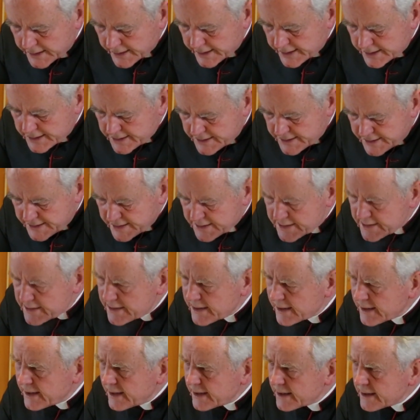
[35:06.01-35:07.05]
He's
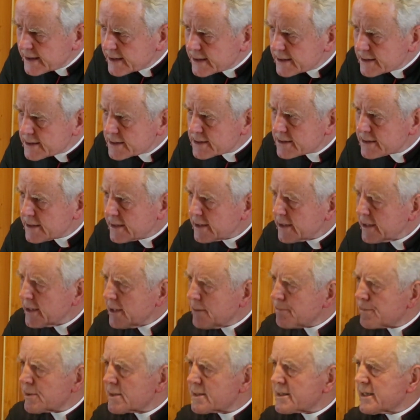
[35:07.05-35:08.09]
disguised, he
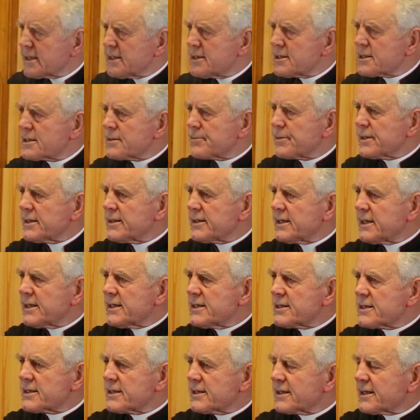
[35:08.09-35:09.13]
pretends to be a
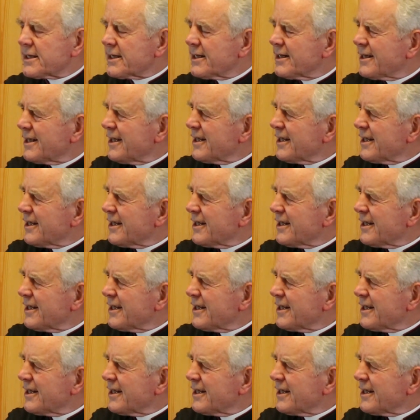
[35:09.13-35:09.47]
nice guy.